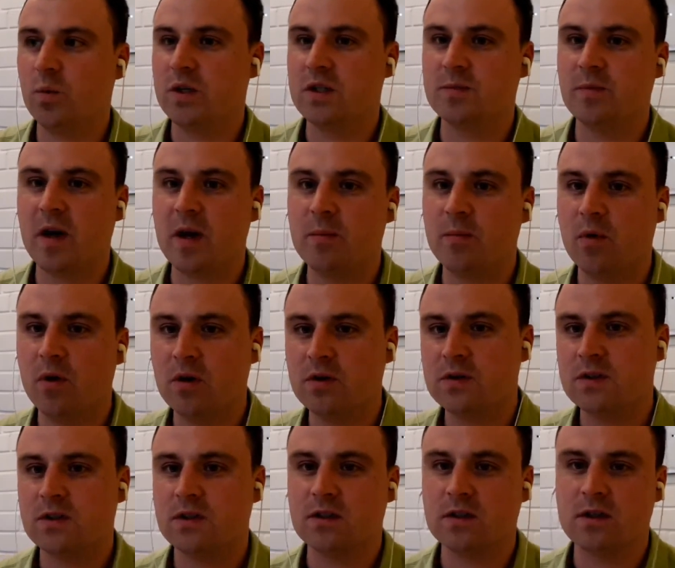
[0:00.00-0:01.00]
with my
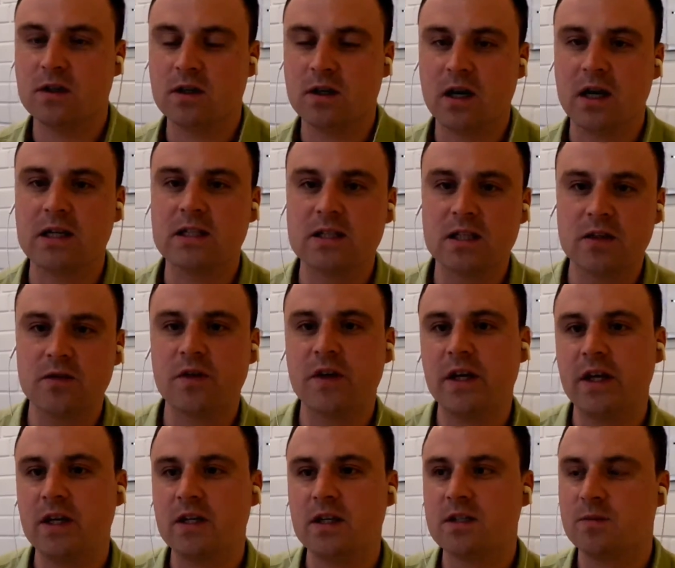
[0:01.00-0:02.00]
boss, as
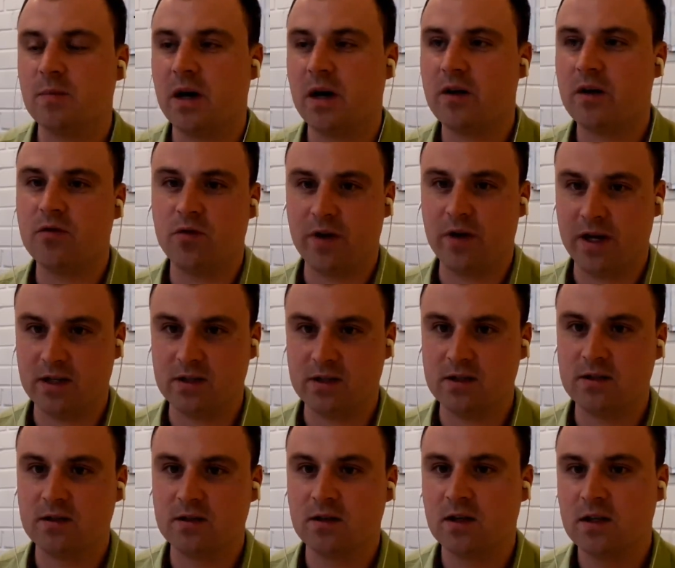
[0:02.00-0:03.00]
if he is my
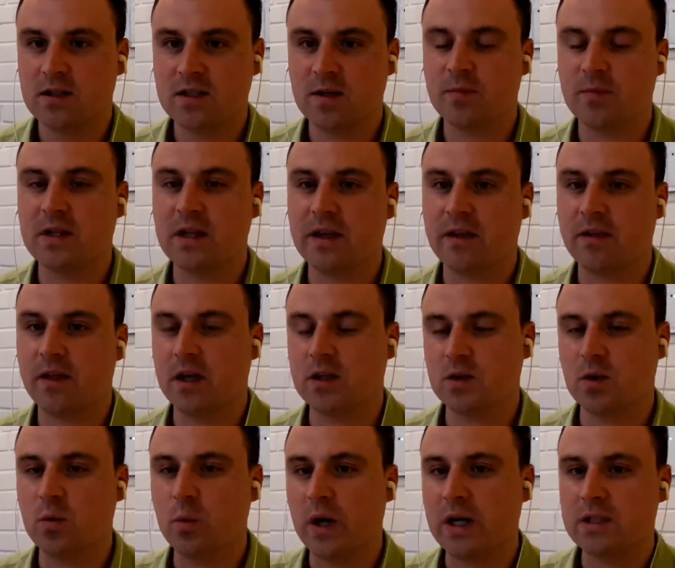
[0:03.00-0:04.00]
friend, something like
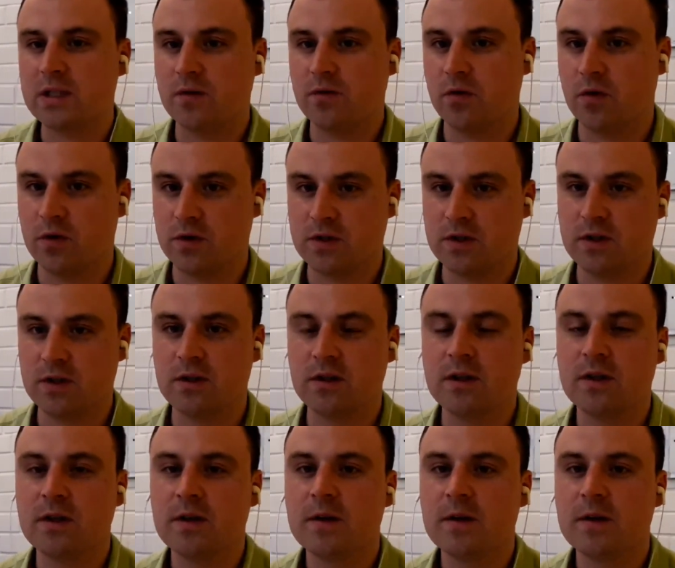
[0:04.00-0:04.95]
that, or vice versa.